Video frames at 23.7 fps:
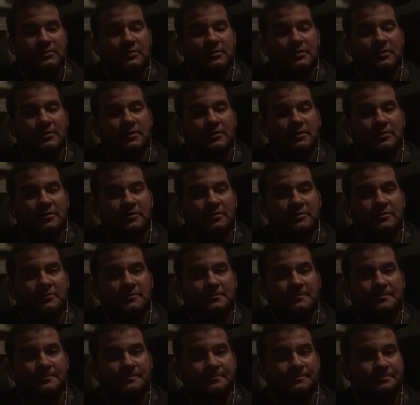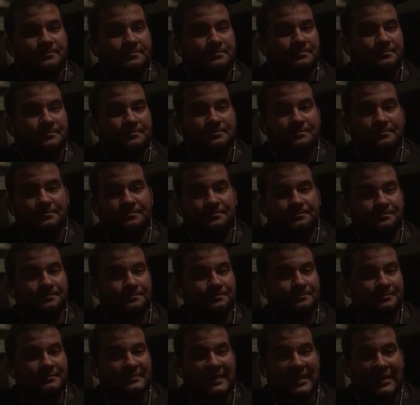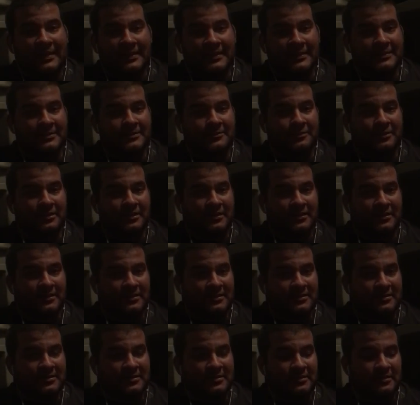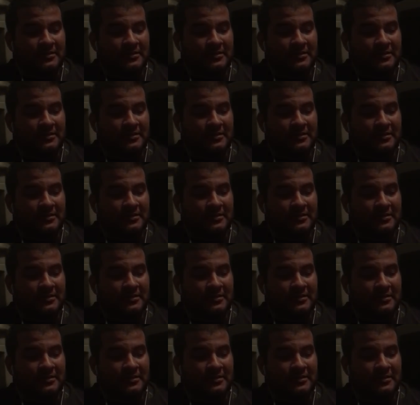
You know, it is what it is.